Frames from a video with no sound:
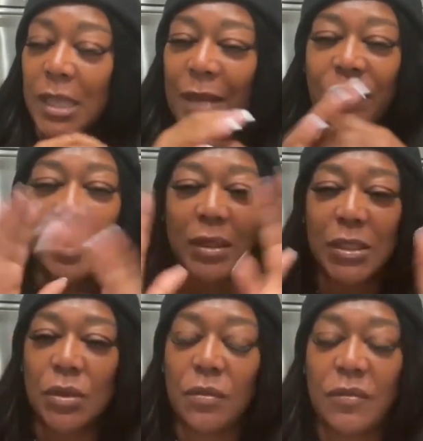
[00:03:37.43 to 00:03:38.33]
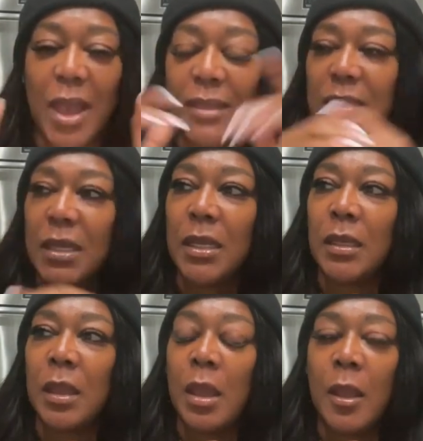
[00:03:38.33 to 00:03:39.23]
I found it so
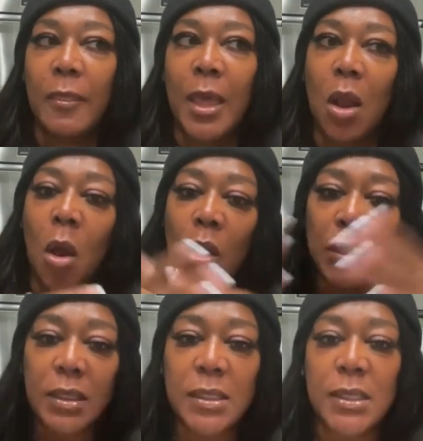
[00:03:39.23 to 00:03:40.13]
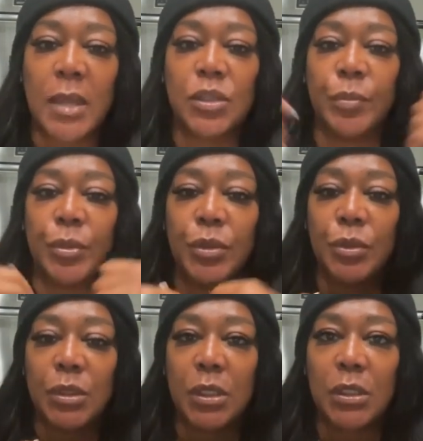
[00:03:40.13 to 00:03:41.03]
fascinating that all of these
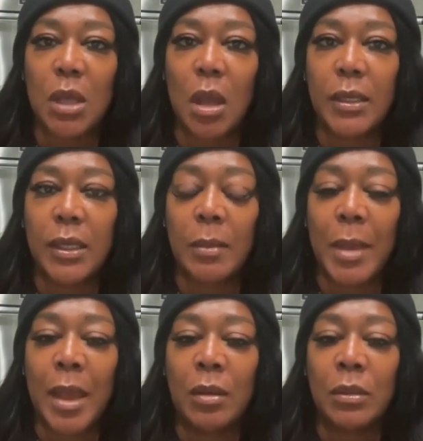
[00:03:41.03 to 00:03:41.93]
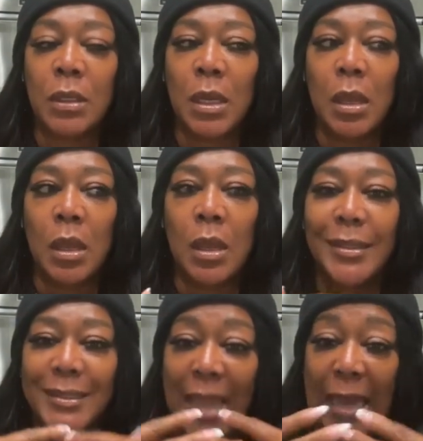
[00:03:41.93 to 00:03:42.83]
entrepreneurs are talking about
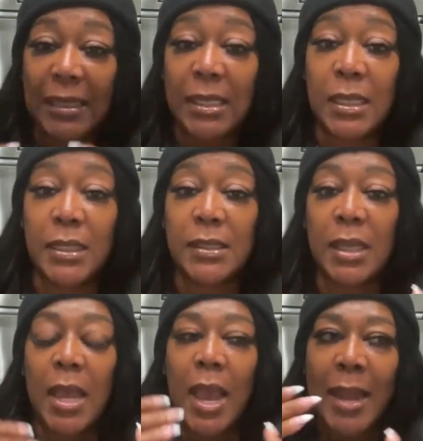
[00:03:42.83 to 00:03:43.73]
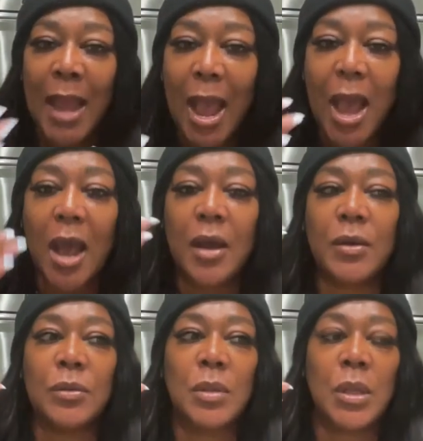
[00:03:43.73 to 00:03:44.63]
techniques and
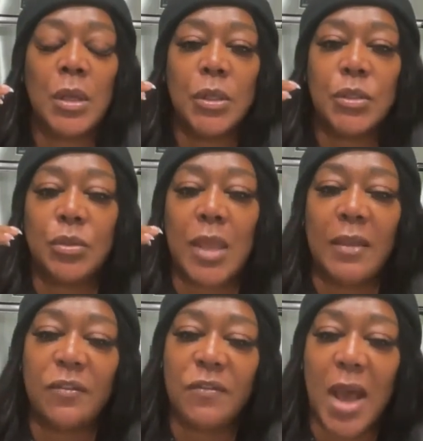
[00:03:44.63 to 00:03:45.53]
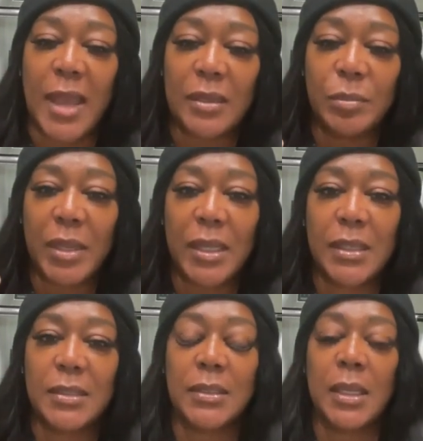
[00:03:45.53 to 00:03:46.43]
how do they find
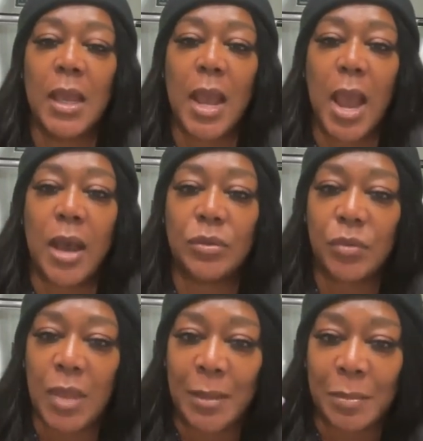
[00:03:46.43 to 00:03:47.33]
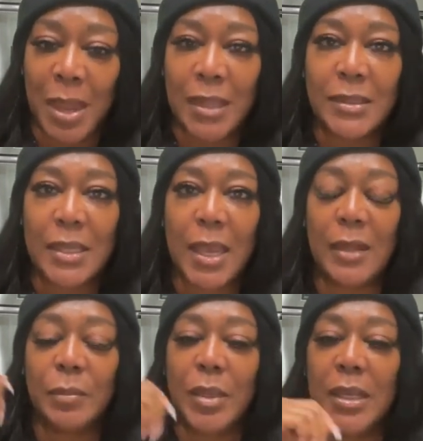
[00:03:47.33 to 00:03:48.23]
peace, how do they
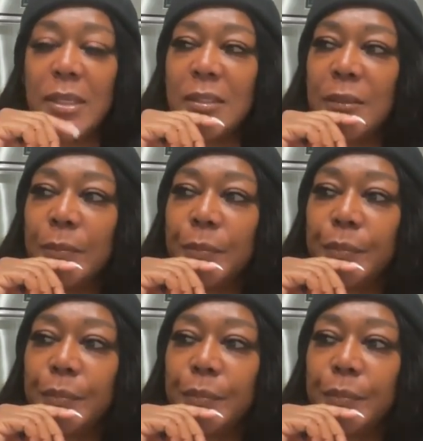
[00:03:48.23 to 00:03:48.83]
maintain peace.